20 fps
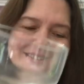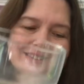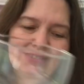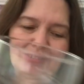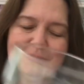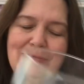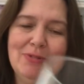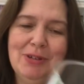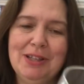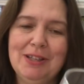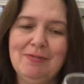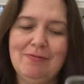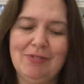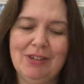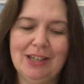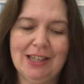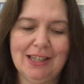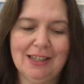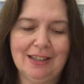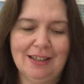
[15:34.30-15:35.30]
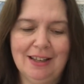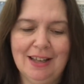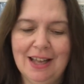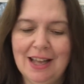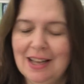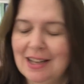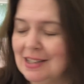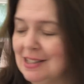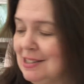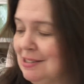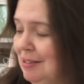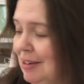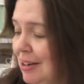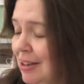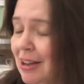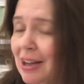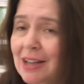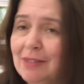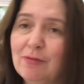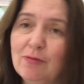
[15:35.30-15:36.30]
They're really funny. So I
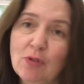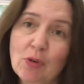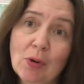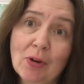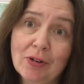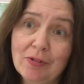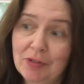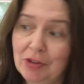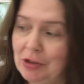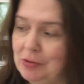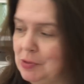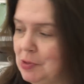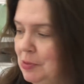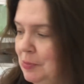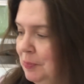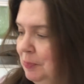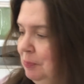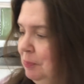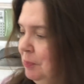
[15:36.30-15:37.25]
got four of those.